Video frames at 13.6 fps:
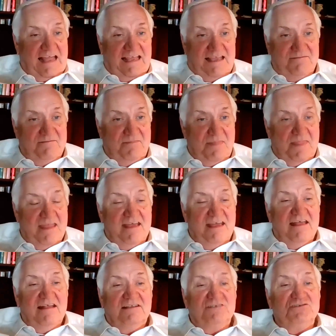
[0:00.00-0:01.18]
like him.
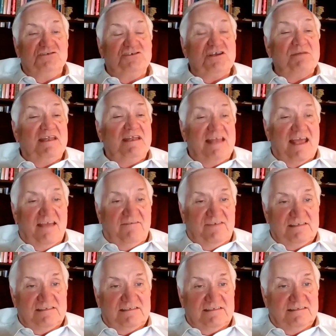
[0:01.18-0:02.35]
Jimmy
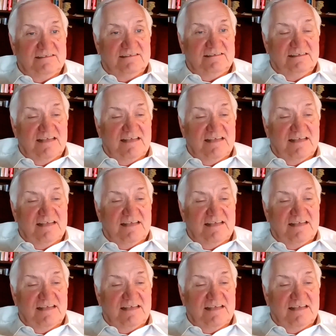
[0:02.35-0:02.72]
Davis.